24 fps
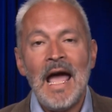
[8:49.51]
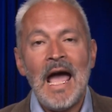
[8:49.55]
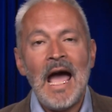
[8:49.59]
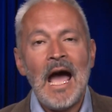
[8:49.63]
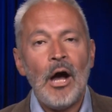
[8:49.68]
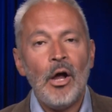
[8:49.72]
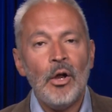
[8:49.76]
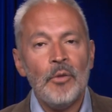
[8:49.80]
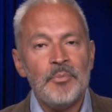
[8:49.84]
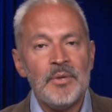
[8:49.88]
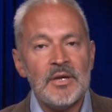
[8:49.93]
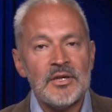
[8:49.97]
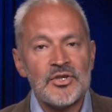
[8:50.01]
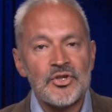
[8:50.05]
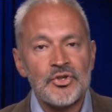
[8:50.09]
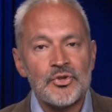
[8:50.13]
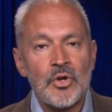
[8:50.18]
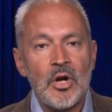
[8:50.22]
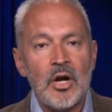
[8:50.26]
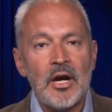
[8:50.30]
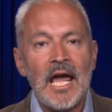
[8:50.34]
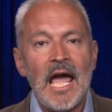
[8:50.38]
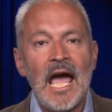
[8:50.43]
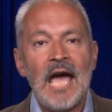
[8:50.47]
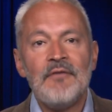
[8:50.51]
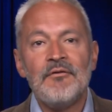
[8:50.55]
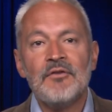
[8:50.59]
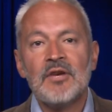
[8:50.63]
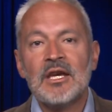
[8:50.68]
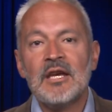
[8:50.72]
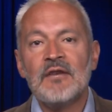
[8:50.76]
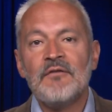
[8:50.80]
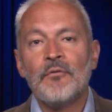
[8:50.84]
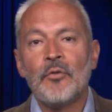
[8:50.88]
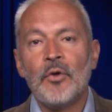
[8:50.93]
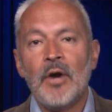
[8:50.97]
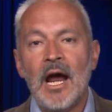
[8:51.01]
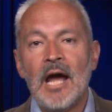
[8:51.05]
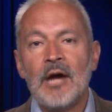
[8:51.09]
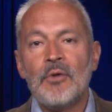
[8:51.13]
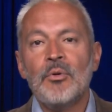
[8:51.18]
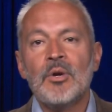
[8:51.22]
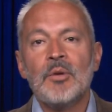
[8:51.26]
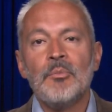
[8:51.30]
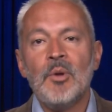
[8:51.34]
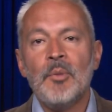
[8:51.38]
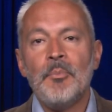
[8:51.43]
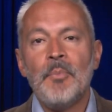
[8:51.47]
I will be a strong advocate for
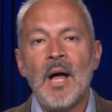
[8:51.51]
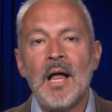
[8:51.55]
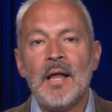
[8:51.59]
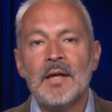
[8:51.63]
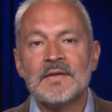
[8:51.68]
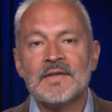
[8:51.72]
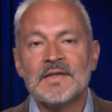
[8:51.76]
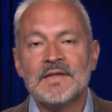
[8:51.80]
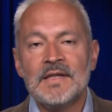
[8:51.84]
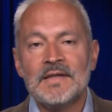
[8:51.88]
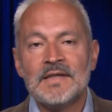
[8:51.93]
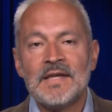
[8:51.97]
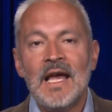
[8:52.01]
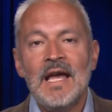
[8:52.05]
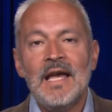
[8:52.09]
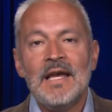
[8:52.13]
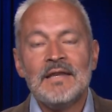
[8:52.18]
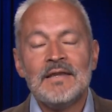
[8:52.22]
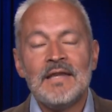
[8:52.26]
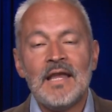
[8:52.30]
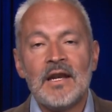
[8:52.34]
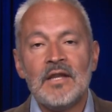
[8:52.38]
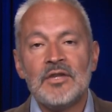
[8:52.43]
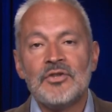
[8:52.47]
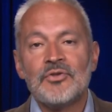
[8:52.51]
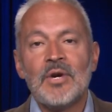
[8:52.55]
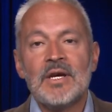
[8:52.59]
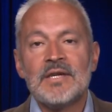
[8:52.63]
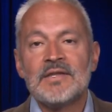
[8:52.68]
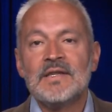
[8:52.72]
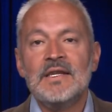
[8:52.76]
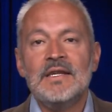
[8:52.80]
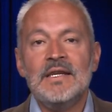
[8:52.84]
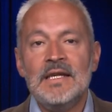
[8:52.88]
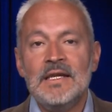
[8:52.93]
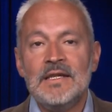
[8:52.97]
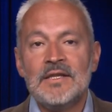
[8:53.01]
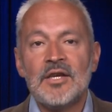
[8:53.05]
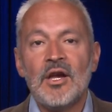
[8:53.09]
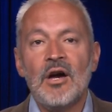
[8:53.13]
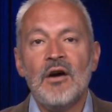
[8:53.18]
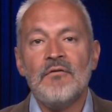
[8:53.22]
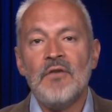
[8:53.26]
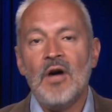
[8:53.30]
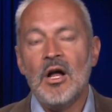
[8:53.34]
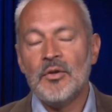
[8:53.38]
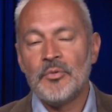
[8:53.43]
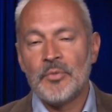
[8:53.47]
equitable policies that address the needs
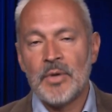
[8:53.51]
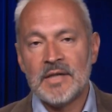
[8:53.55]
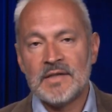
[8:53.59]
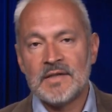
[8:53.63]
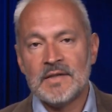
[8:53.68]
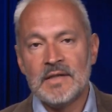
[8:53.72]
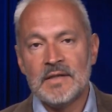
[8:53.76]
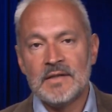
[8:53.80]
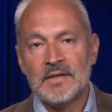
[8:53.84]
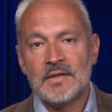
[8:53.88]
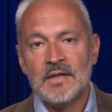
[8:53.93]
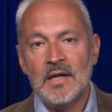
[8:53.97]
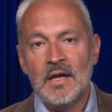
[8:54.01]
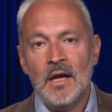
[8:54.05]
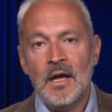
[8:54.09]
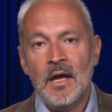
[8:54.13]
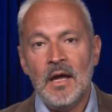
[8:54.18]
of all residents.